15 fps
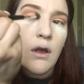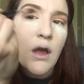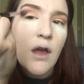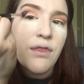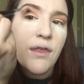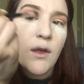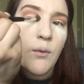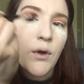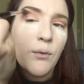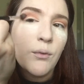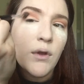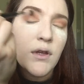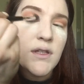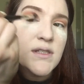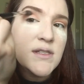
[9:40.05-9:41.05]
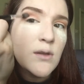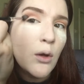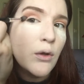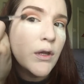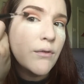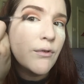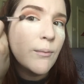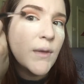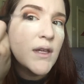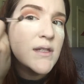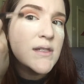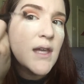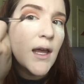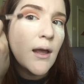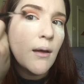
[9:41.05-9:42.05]
I think what really sold it for me
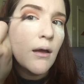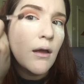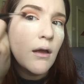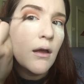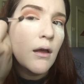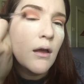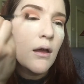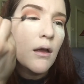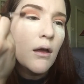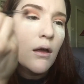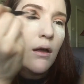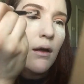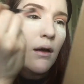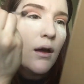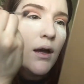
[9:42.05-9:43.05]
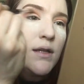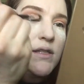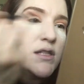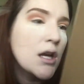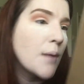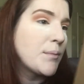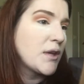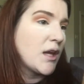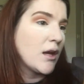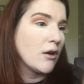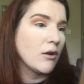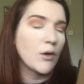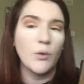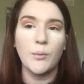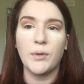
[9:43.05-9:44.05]
is like, I stopped
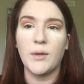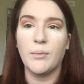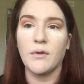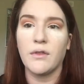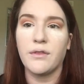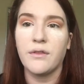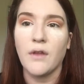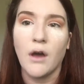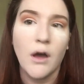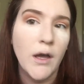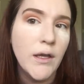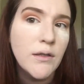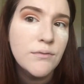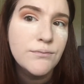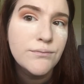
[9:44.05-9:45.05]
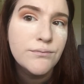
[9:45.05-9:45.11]
caring what people thought.